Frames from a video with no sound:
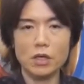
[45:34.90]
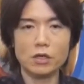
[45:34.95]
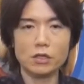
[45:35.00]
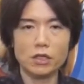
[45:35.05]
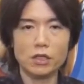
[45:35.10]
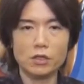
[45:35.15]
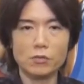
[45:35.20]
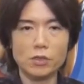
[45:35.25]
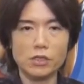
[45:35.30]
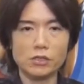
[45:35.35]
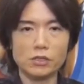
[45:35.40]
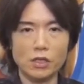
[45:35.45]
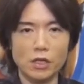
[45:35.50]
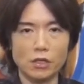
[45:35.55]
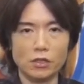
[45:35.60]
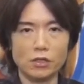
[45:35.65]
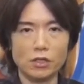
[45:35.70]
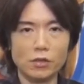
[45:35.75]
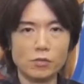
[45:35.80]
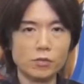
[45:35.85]
it, including the
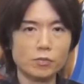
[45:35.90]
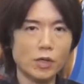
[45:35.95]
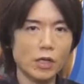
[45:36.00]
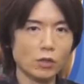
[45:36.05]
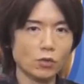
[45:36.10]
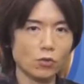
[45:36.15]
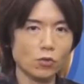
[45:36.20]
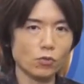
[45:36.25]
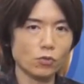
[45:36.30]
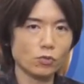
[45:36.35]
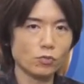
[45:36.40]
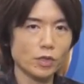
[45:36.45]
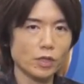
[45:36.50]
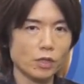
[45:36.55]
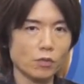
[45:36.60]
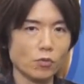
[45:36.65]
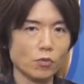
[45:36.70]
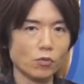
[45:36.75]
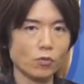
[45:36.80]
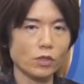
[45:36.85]
gameplay portion, is
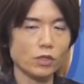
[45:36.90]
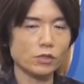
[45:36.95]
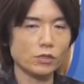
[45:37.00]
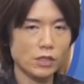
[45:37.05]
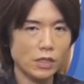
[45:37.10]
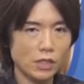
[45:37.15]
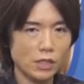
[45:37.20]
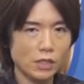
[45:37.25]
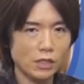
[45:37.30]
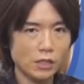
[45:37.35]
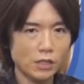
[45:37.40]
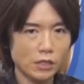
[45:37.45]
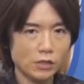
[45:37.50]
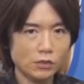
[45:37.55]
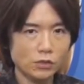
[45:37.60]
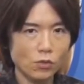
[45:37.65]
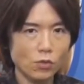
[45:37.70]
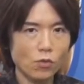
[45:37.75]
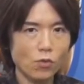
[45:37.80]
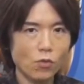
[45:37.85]
finally ready.
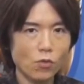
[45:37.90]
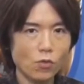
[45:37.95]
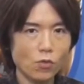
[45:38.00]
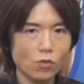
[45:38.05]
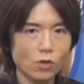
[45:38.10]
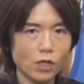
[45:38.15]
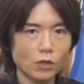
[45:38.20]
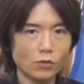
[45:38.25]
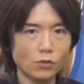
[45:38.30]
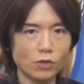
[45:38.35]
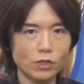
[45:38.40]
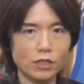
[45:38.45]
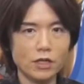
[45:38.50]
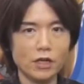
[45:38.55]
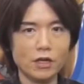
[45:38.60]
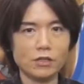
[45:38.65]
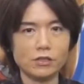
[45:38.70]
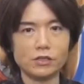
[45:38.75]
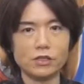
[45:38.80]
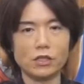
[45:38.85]
I'd like to show
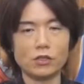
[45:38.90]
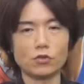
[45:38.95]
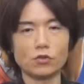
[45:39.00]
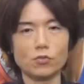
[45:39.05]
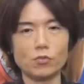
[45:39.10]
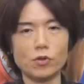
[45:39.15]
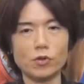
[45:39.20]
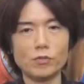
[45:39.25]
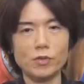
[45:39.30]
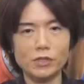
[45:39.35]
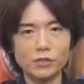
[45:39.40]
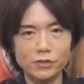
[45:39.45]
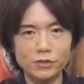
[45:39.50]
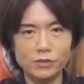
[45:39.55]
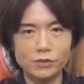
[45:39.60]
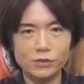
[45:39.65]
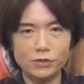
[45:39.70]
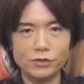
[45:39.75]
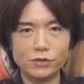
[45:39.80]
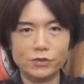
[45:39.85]
it to you after this.